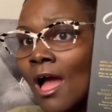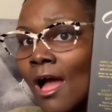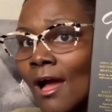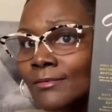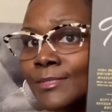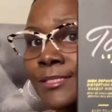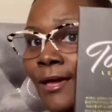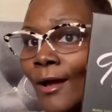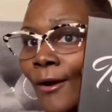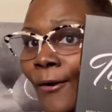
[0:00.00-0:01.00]

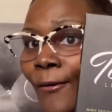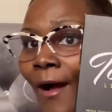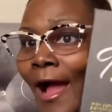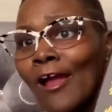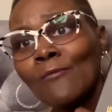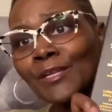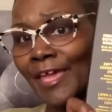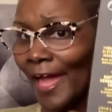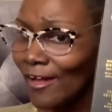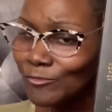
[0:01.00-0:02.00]
So I already
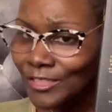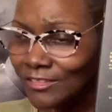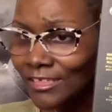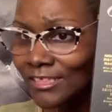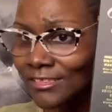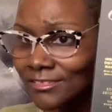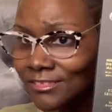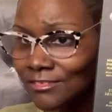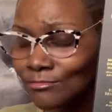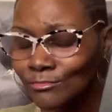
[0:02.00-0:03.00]
have one of these.
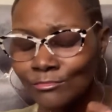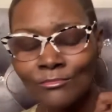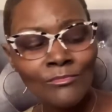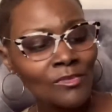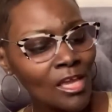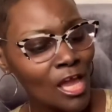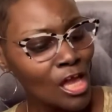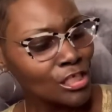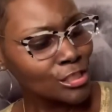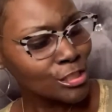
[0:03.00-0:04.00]

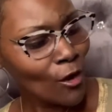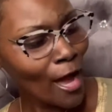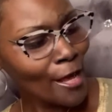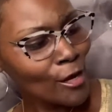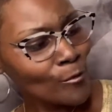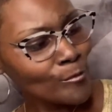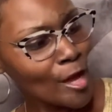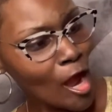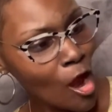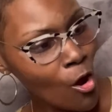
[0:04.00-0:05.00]
So I don't
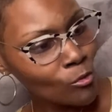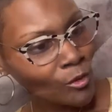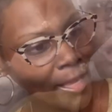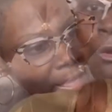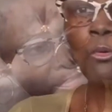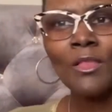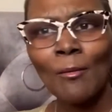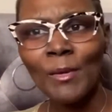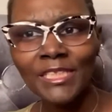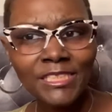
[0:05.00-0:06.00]
know, like, will I
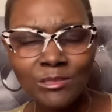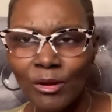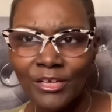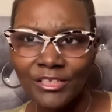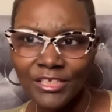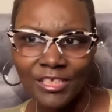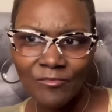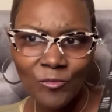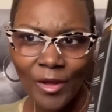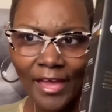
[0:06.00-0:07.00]
make this part of the
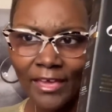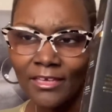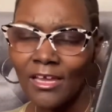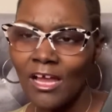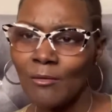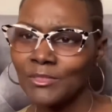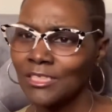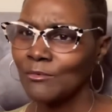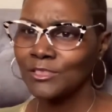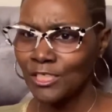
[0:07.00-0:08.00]
giveaway? Because um, I
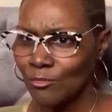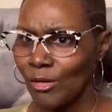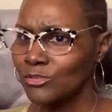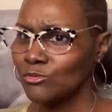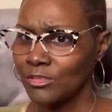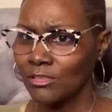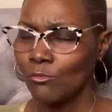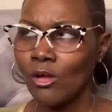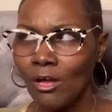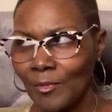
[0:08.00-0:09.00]
was thinking about doing, well,
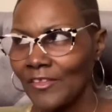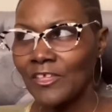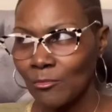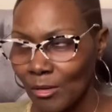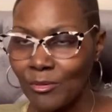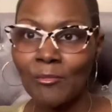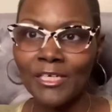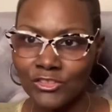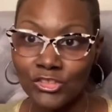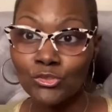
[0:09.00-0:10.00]
I'm not thinking about, but I'm
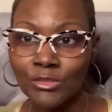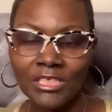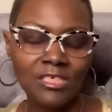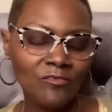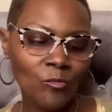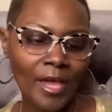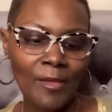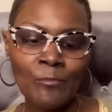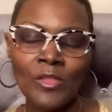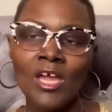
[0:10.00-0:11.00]
actually doing a giveaway
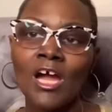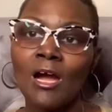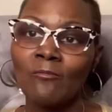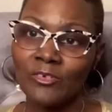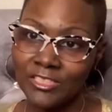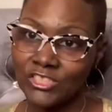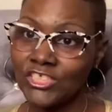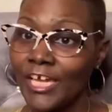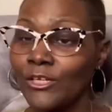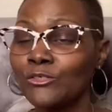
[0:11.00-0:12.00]
um, for this channel.